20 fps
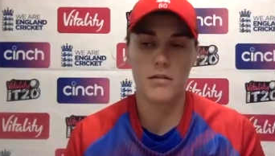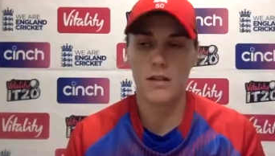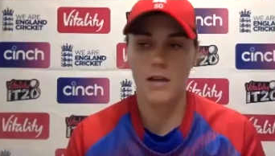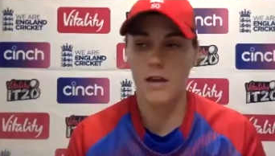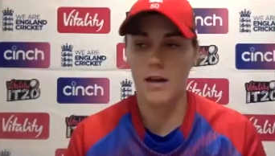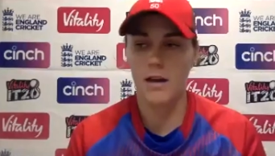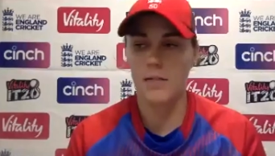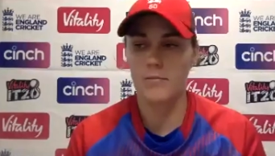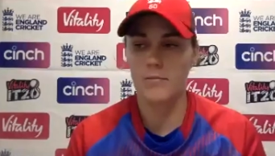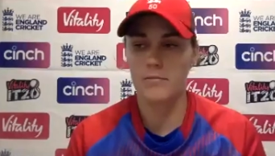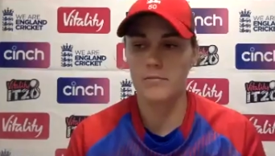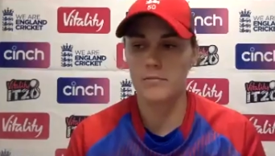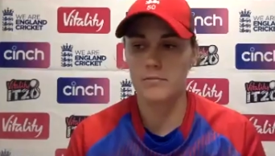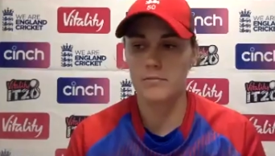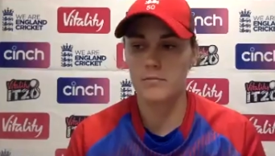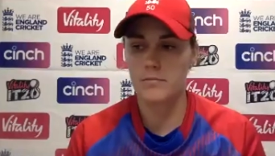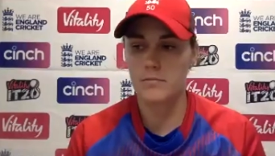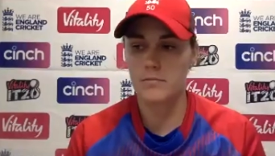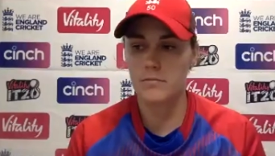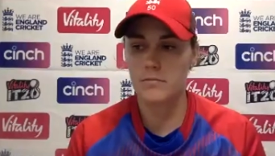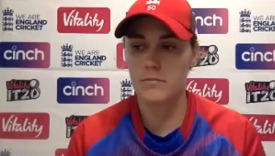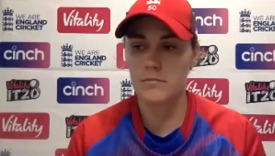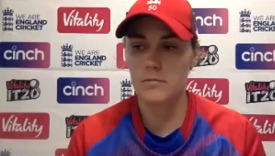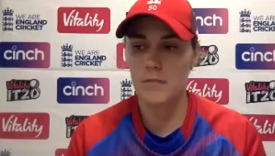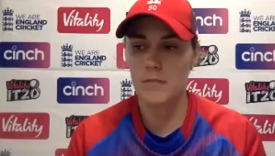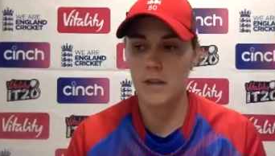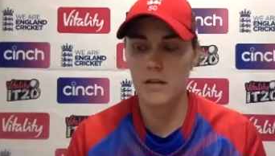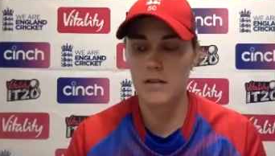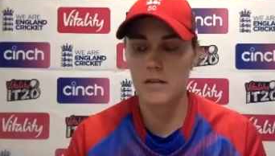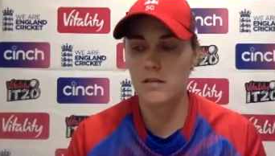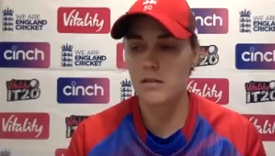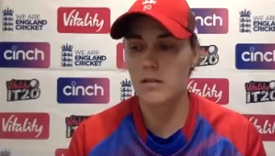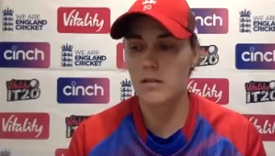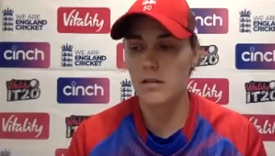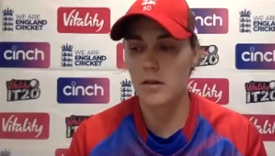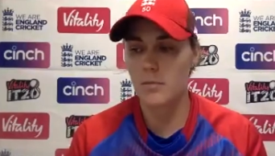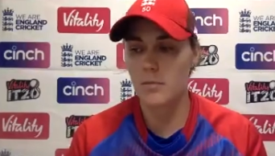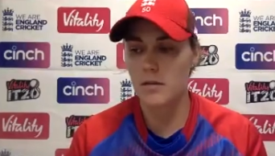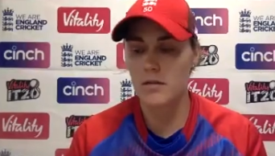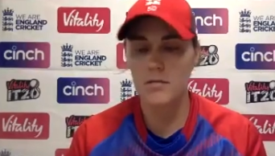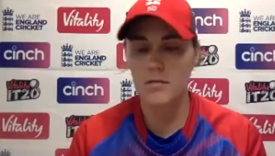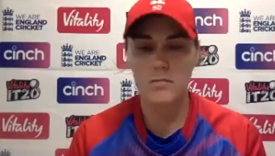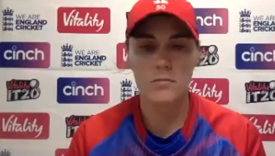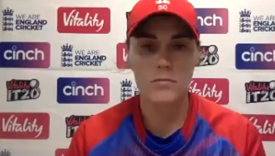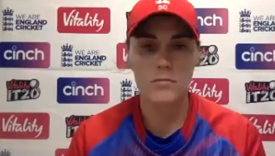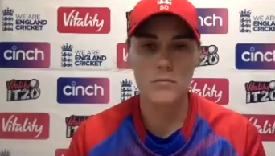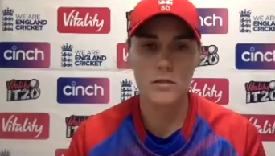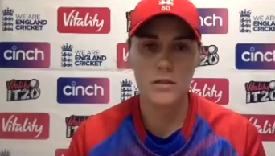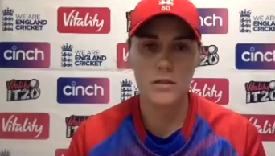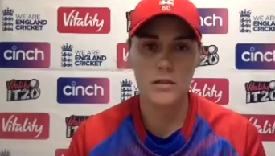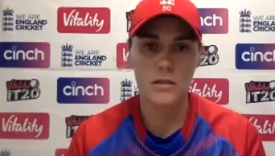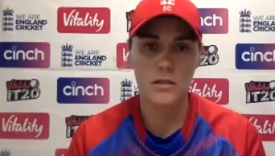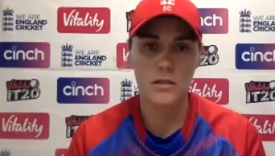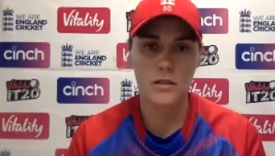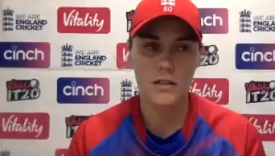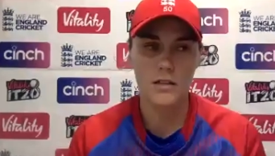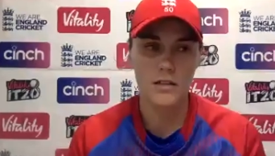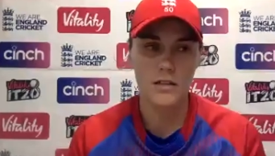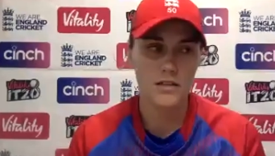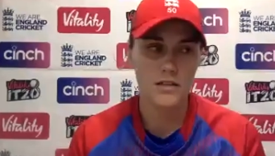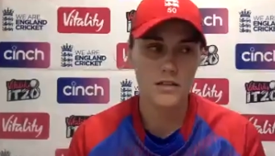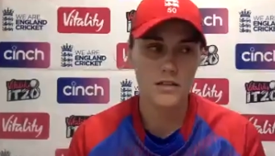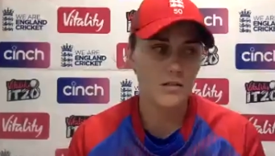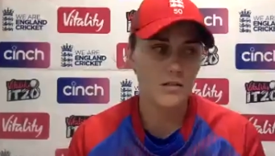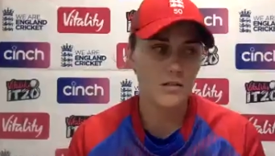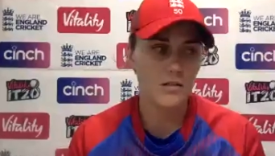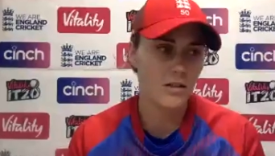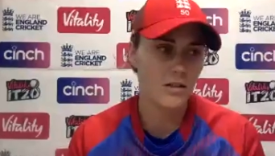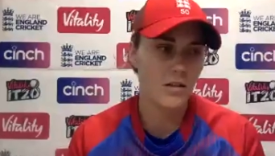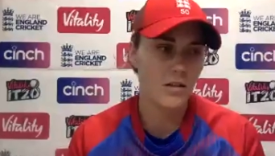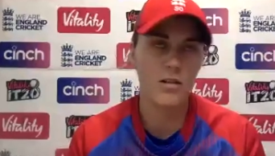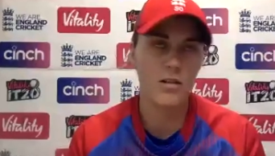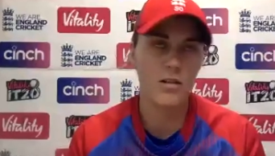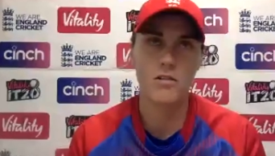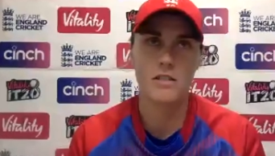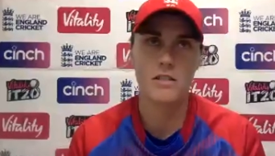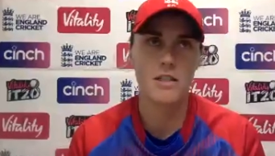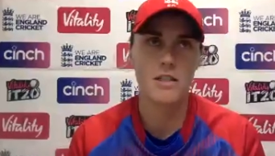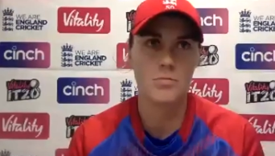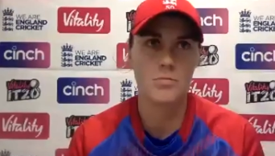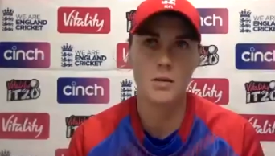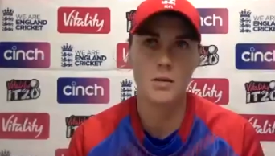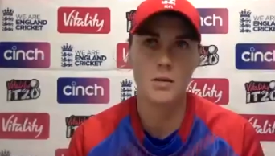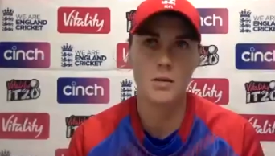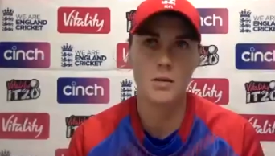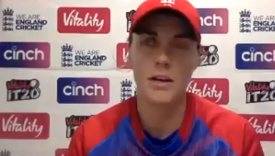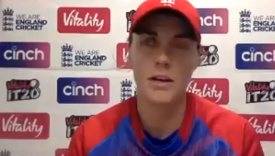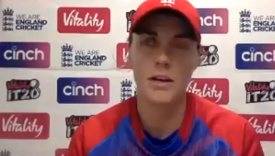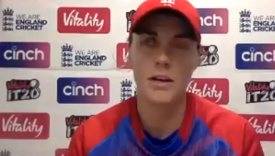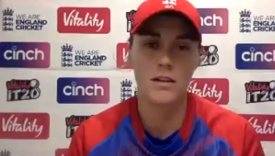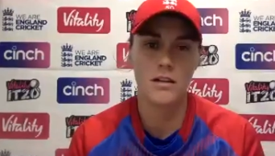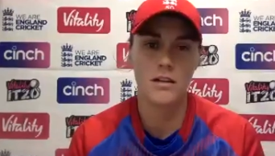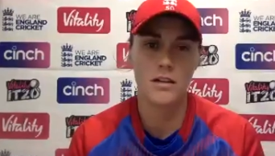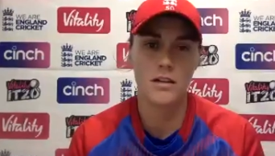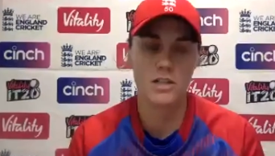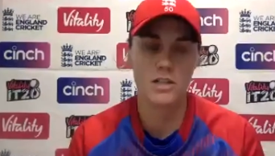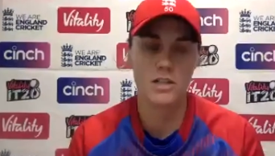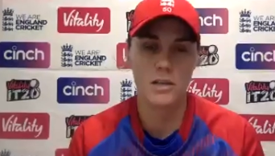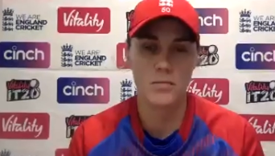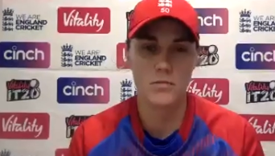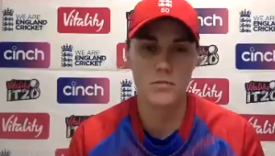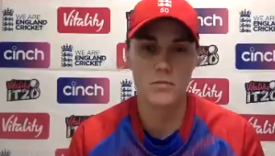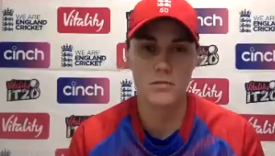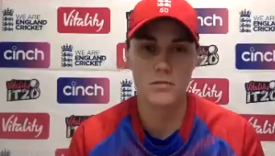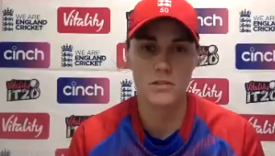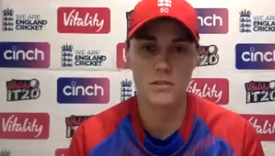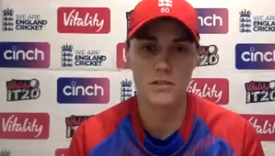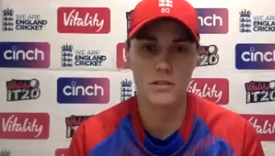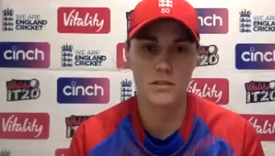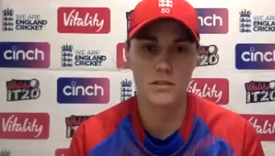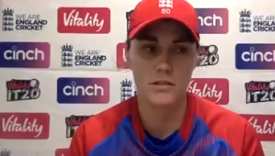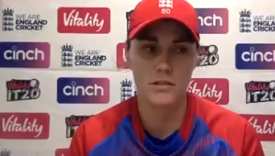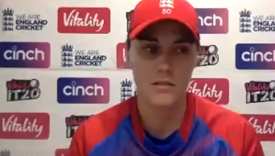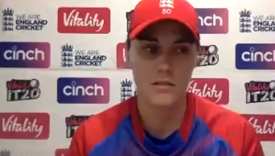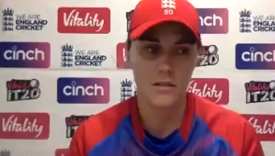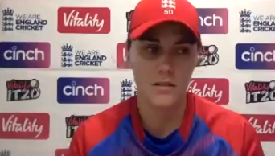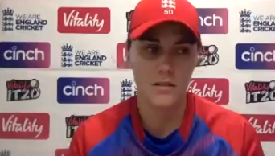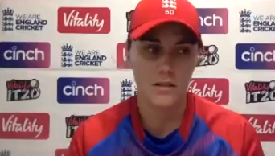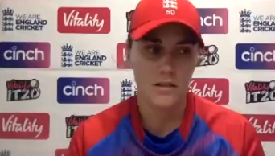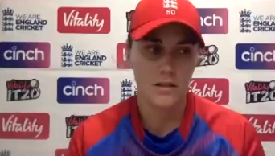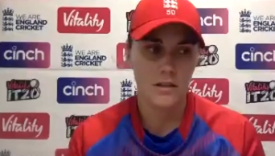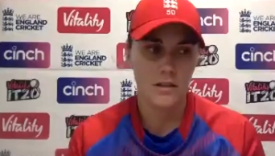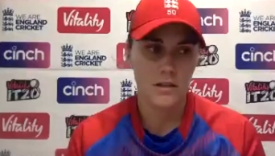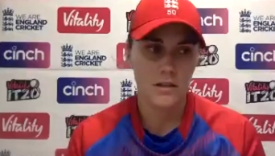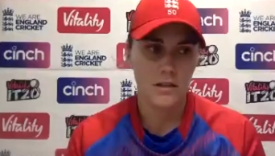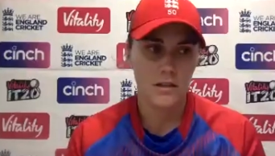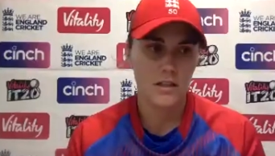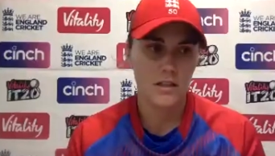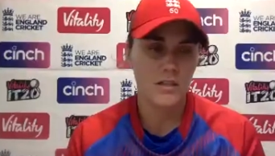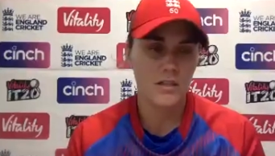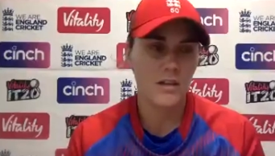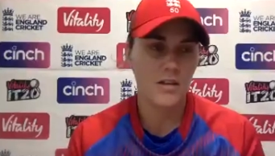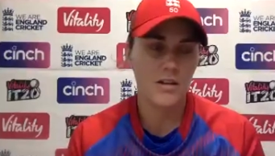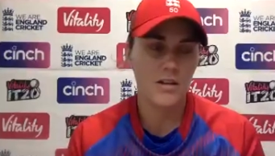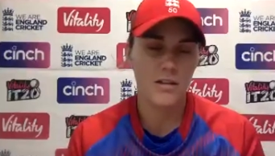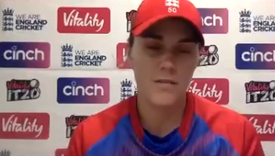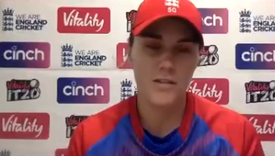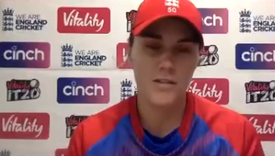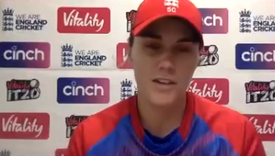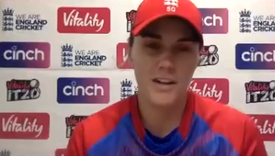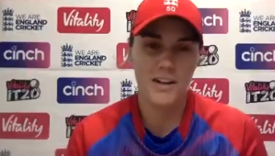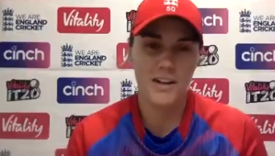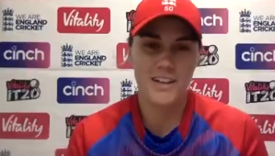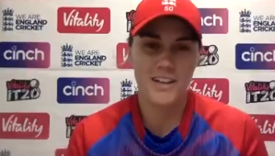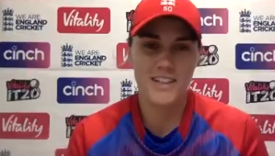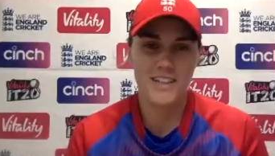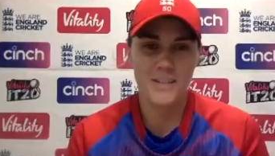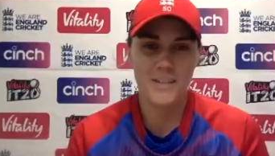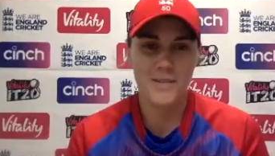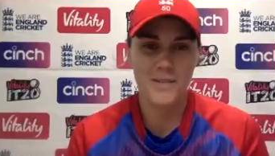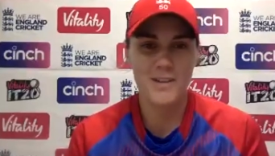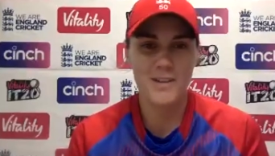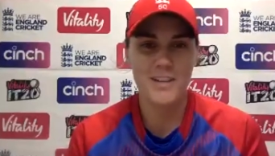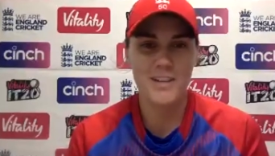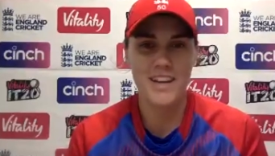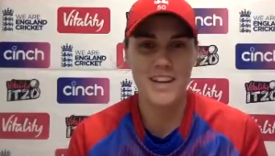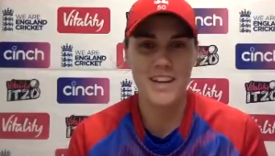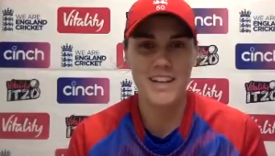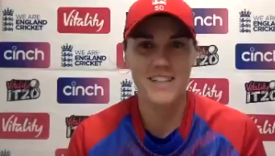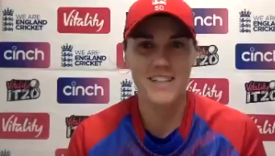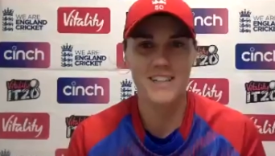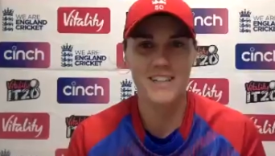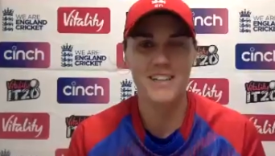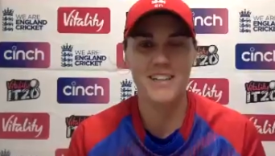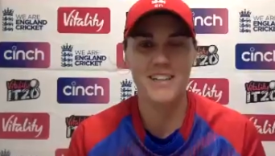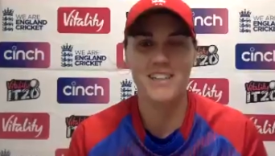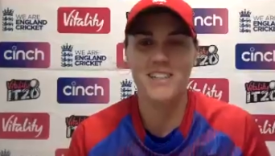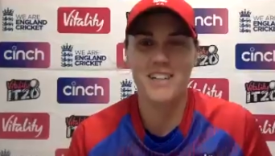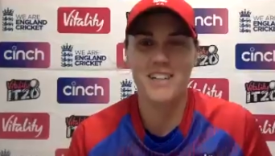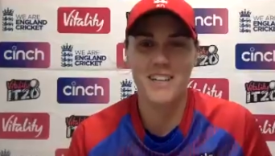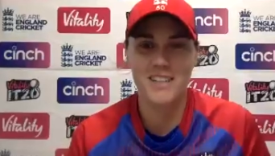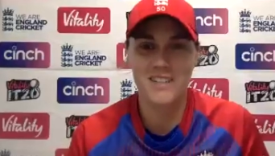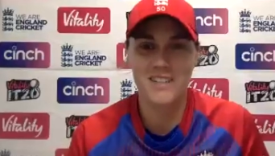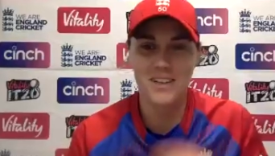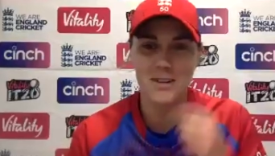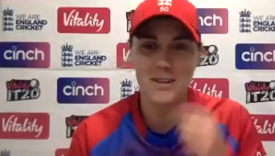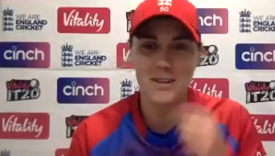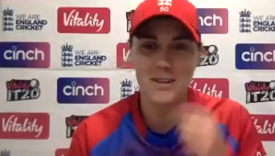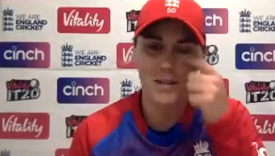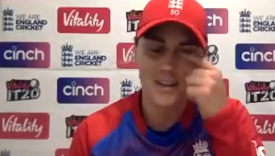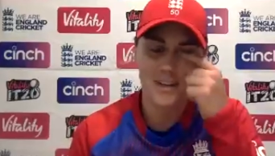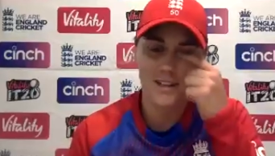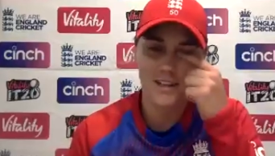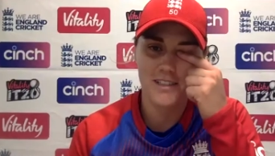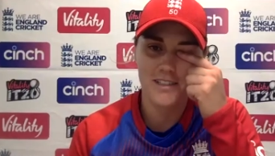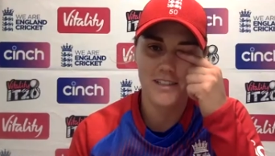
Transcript: And I mean, it's not long since we played at Chelmsford, and it's only a few days, and things change so quickly.